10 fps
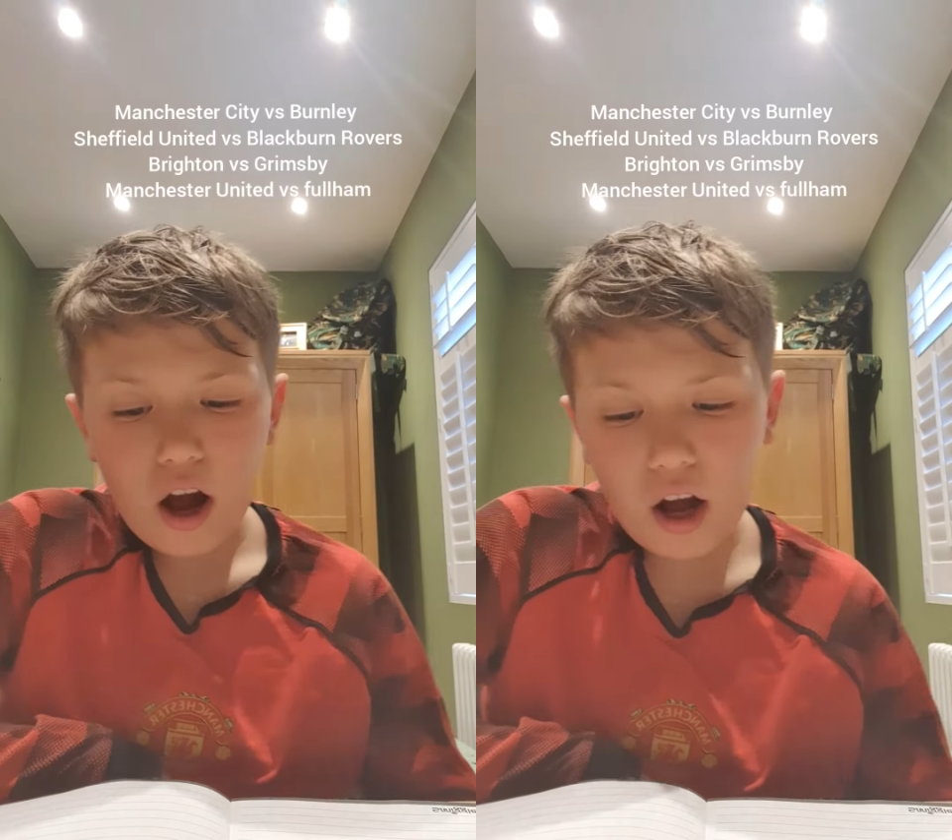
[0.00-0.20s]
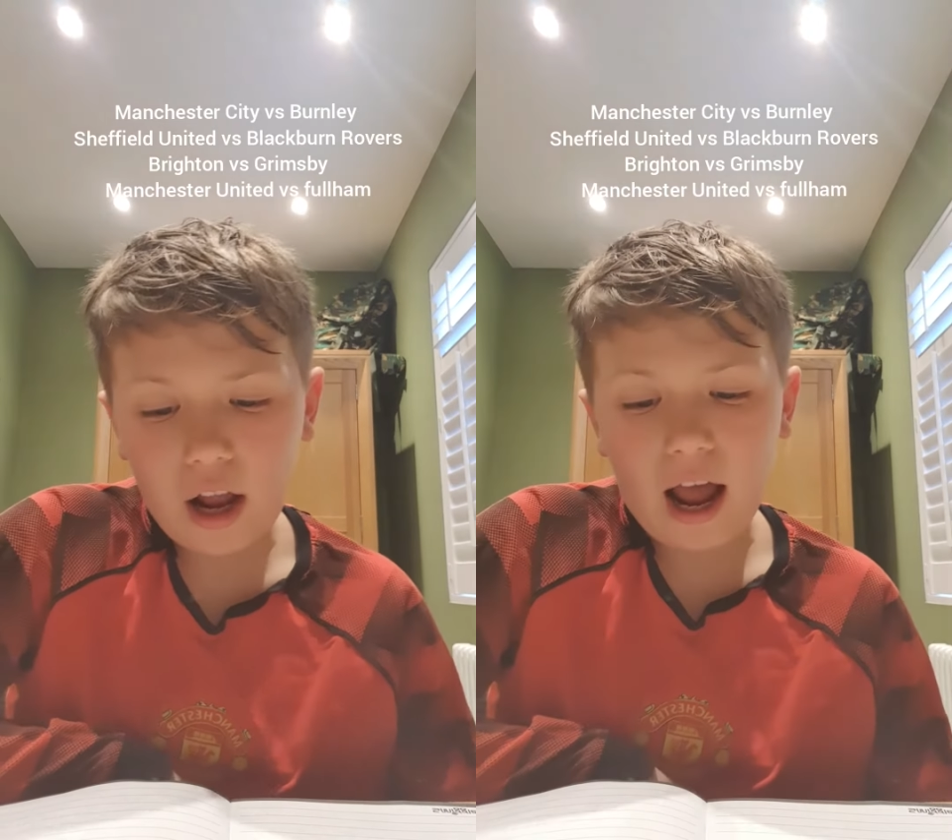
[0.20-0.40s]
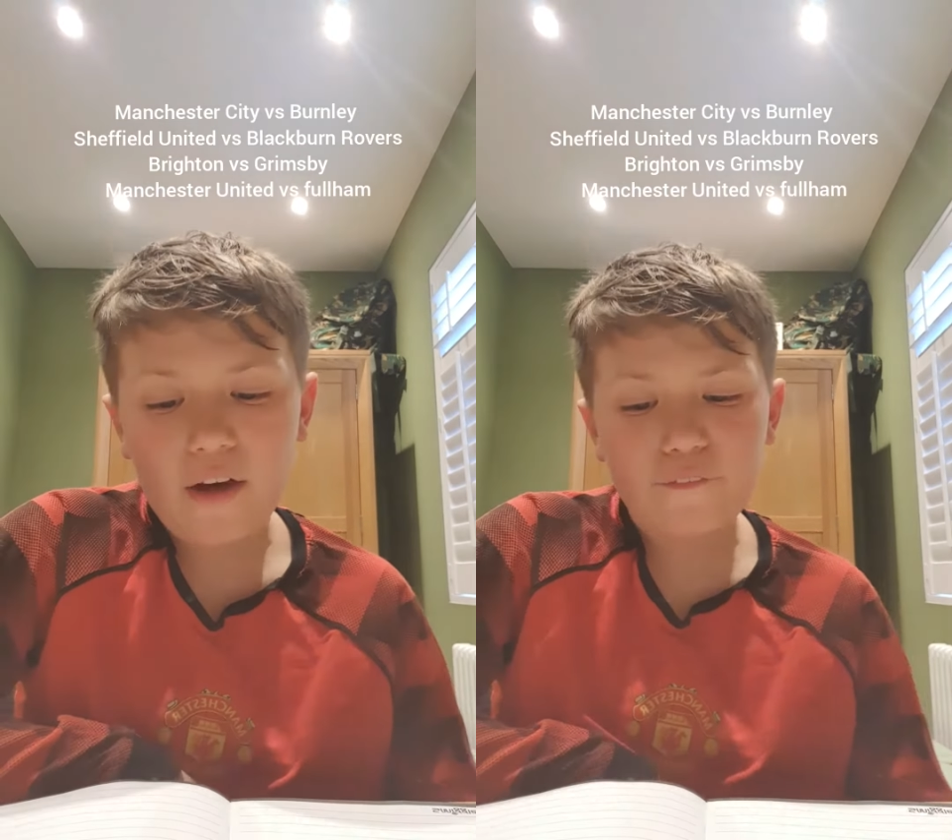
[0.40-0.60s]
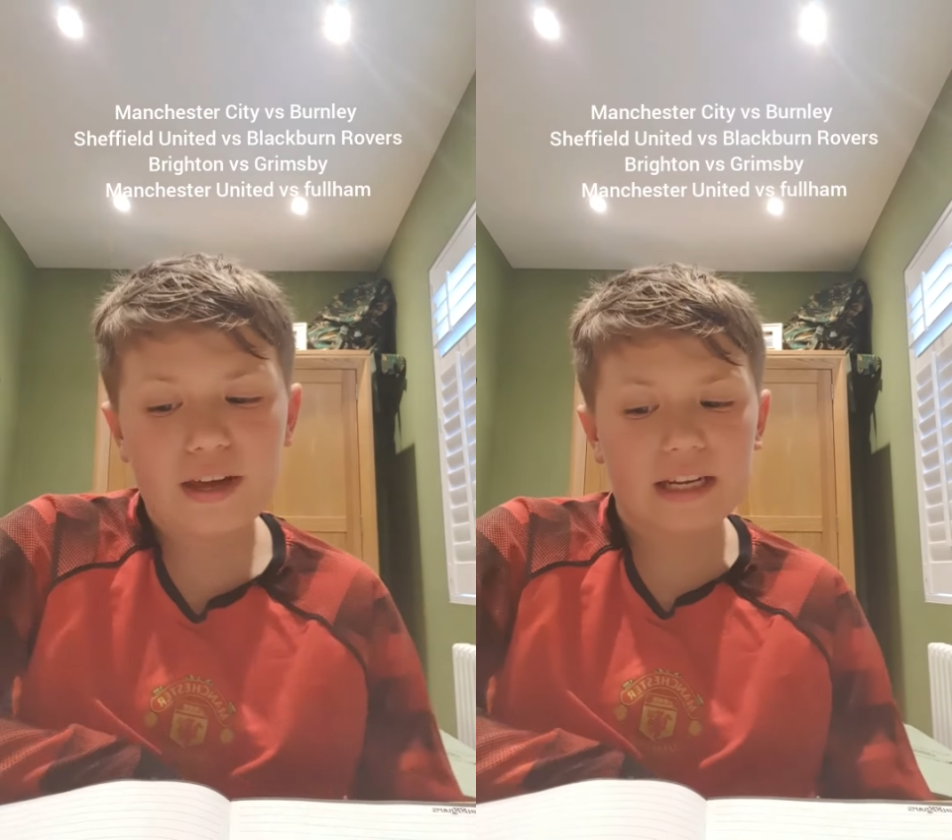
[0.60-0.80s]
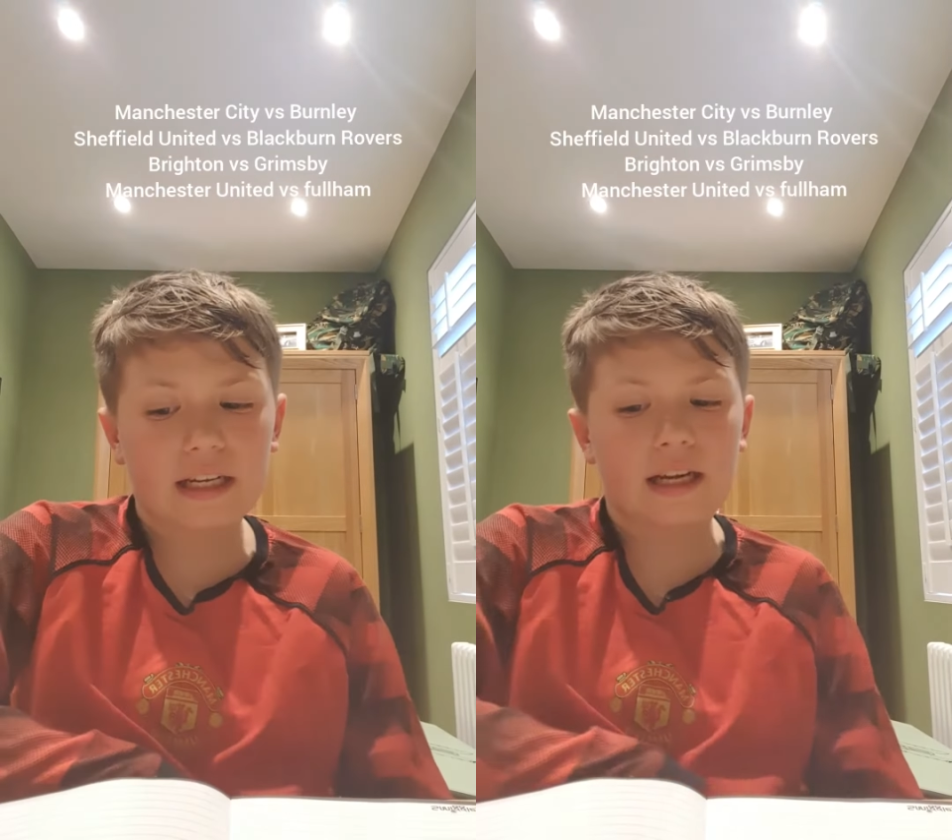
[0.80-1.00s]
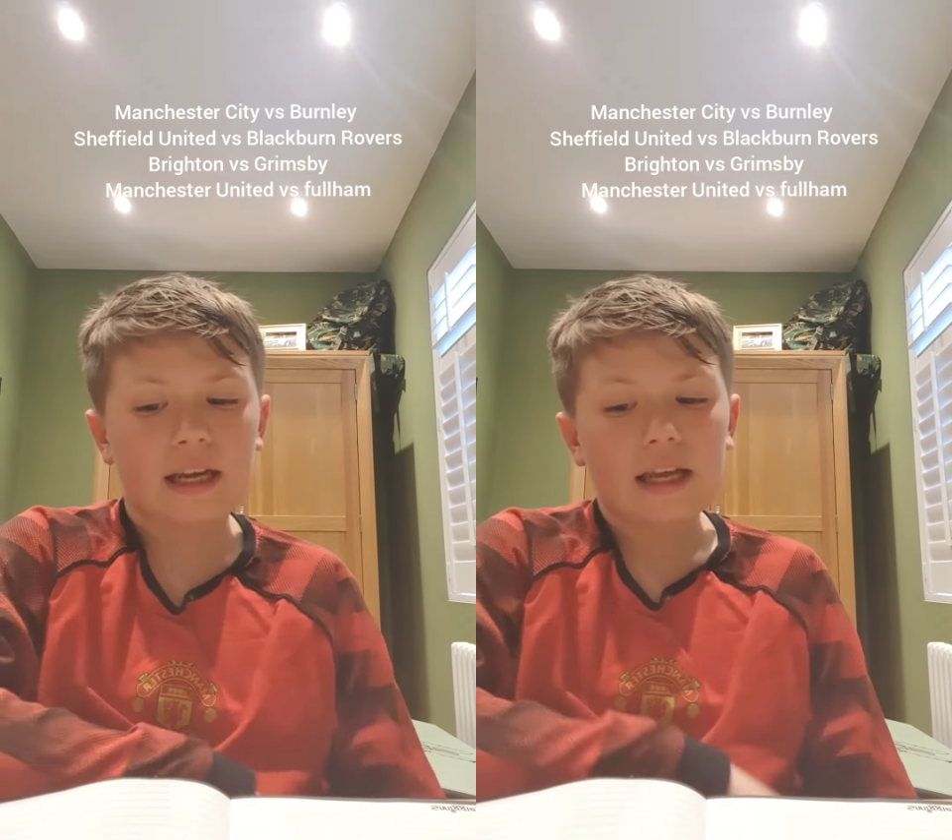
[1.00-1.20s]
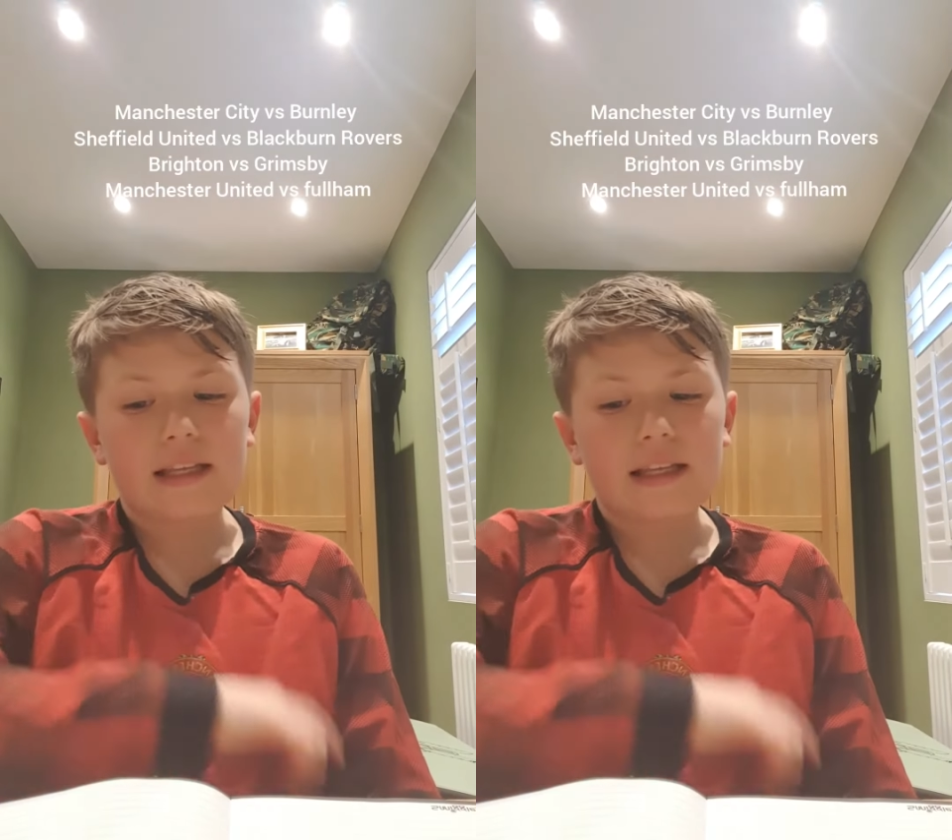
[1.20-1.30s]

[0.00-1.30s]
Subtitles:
Okay, I think